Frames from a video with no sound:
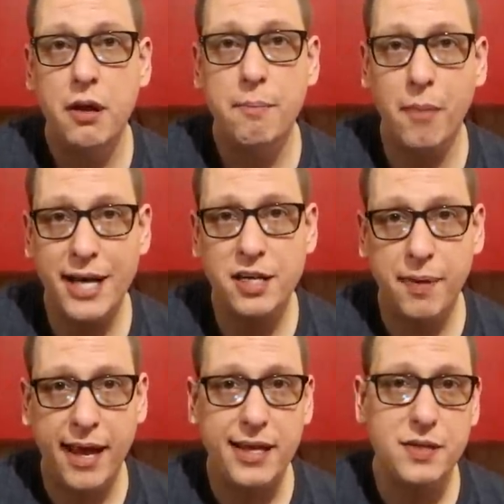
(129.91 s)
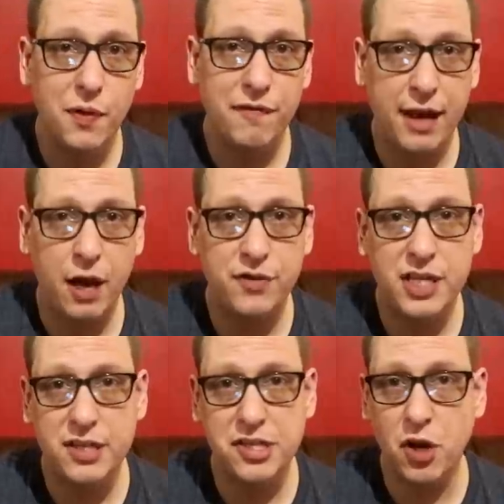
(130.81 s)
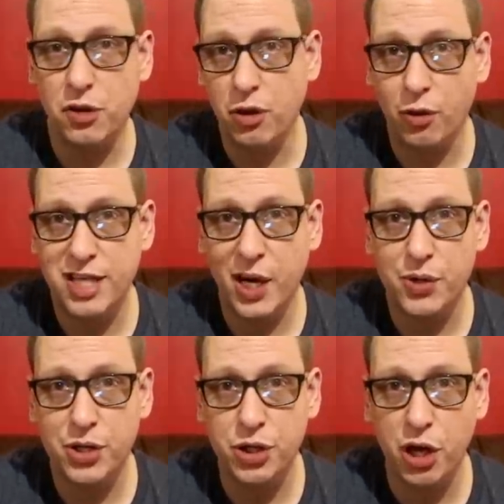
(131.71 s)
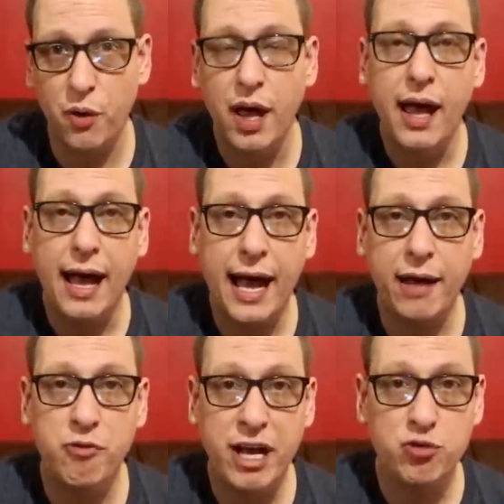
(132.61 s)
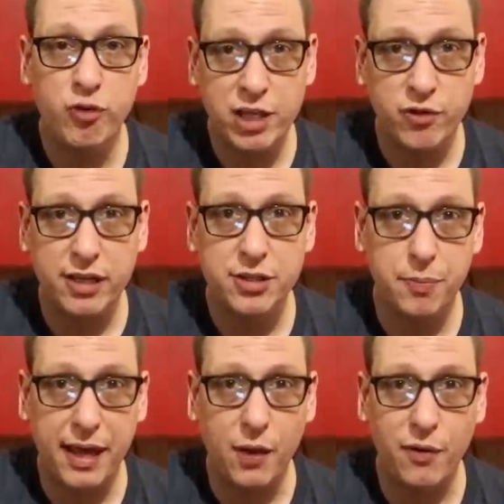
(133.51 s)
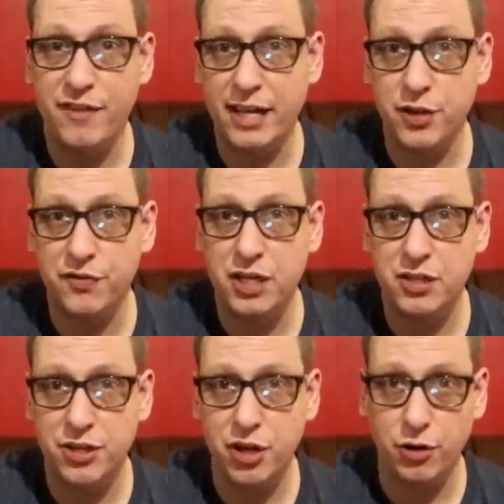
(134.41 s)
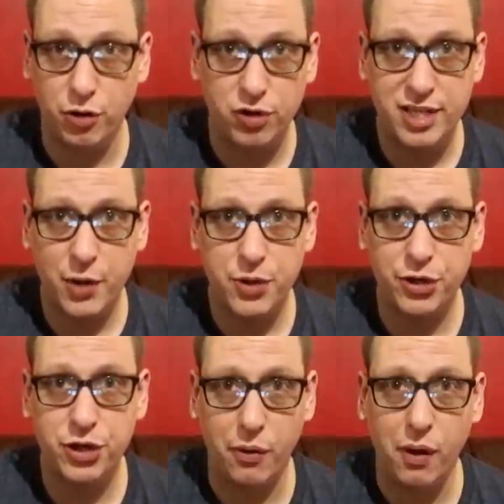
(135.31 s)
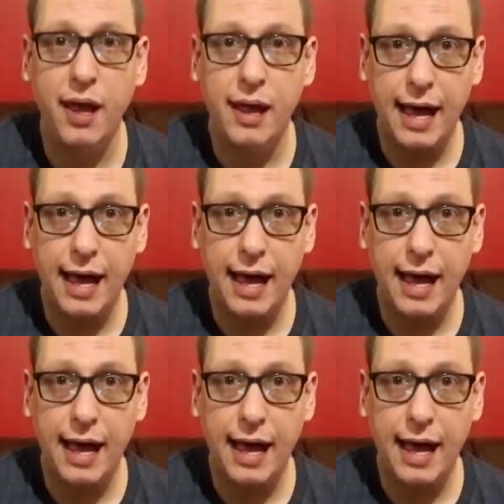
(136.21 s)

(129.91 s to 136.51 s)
my debate with Flat Earth Jesus on the Non Sequitur show, and Red's Rhetoric's debate with Flat Earth Jesus on a Non Sequitur show.